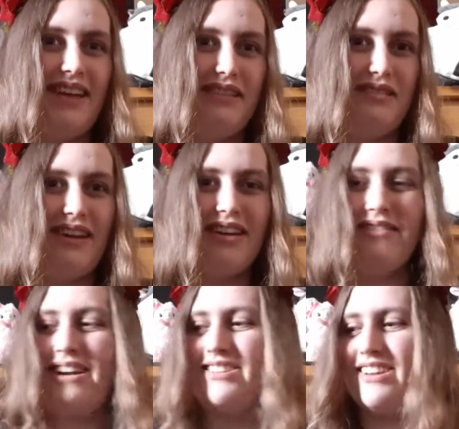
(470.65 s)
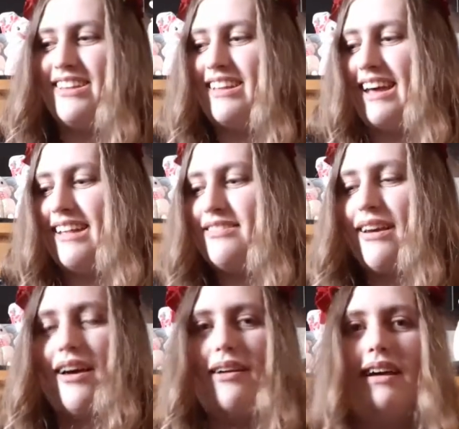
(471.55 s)
it's a decoration and
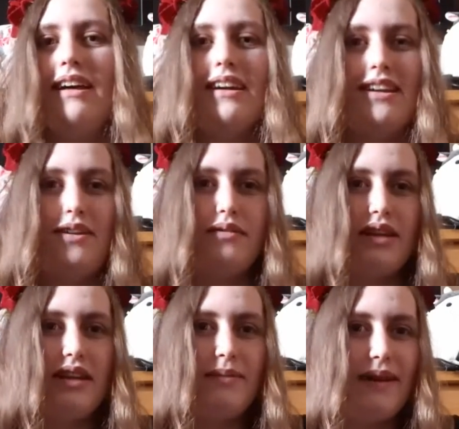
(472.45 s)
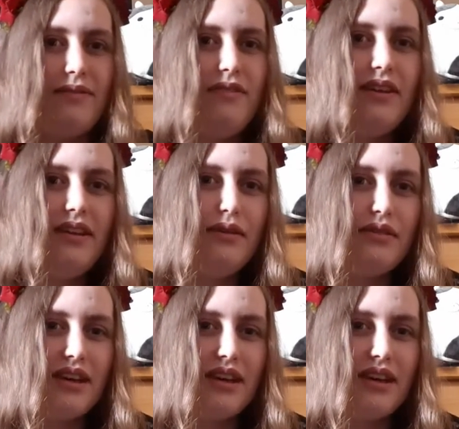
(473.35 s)
I can use it in the back of videos.